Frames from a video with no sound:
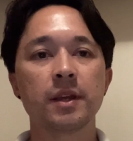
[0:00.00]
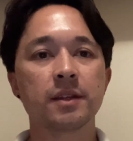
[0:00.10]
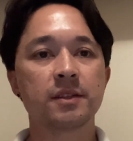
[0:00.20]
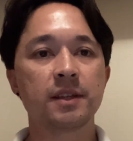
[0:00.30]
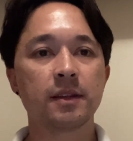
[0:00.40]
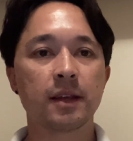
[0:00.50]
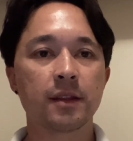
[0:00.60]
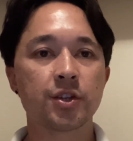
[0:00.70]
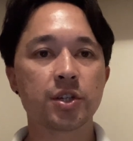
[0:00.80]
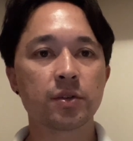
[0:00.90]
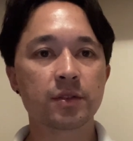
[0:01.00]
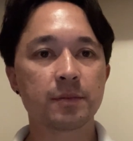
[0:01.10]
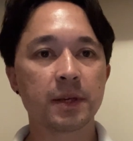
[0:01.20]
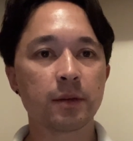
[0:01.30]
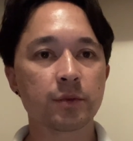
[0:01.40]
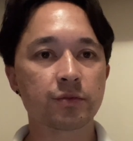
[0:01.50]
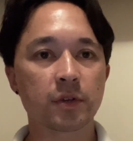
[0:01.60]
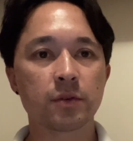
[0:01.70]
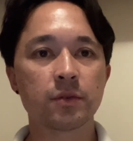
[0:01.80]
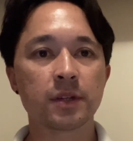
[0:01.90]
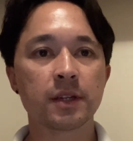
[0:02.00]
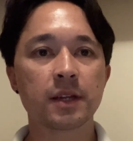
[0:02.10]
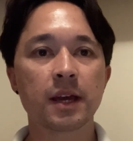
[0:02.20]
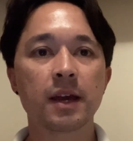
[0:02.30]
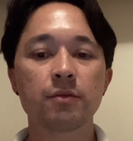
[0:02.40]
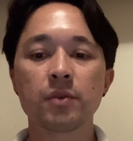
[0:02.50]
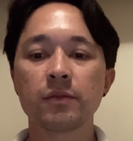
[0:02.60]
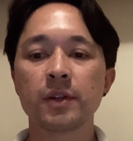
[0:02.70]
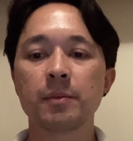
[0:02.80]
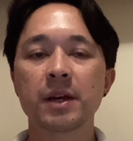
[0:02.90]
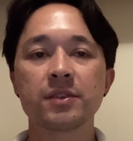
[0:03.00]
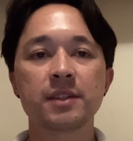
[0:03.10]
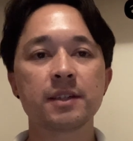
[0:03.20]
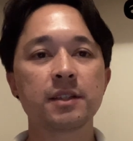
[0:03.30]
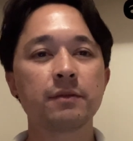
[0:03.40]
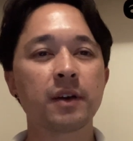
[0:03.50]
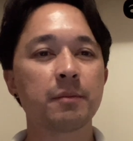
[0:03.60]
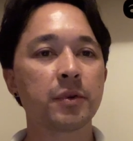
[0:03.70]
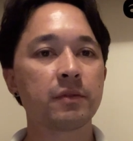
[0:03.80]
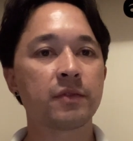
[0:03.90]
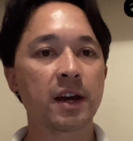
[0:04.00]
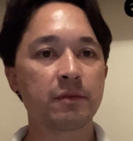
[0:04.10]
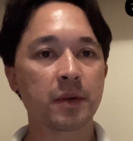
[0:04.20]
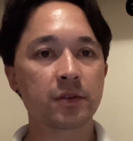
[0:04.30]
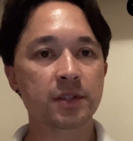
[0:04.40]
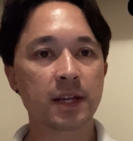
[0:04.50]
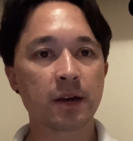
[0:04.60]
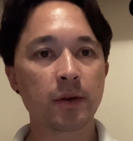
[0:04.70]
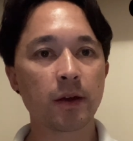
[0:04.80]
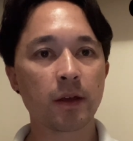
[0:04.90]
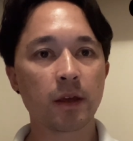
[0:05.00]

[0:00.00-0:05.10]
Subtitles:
can see that the shot speed was recorded at roughly about 65.5 miles an hour,